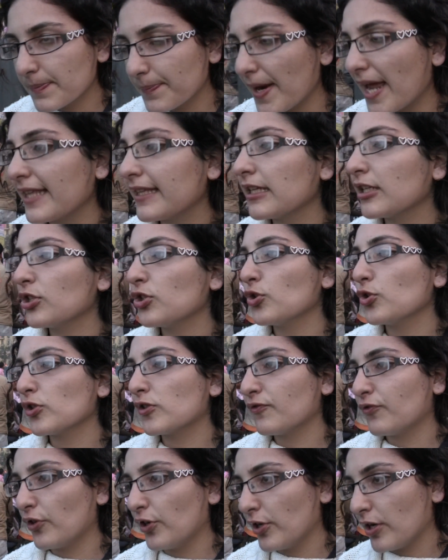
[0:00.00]
spreading
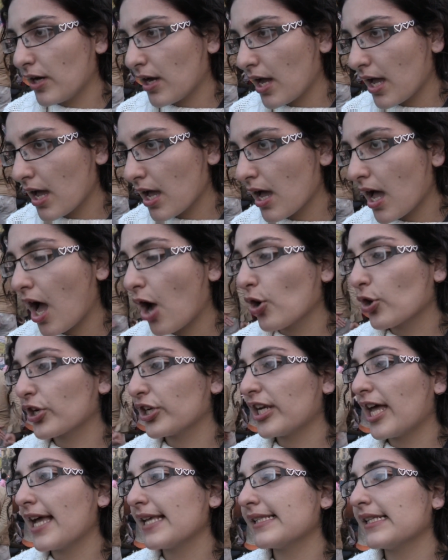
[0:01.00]
news, for
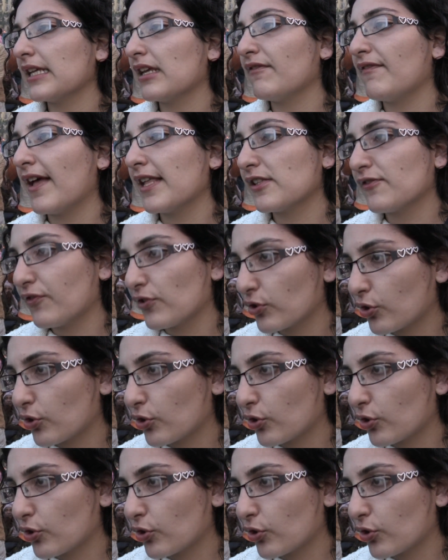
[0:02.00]
organizing events,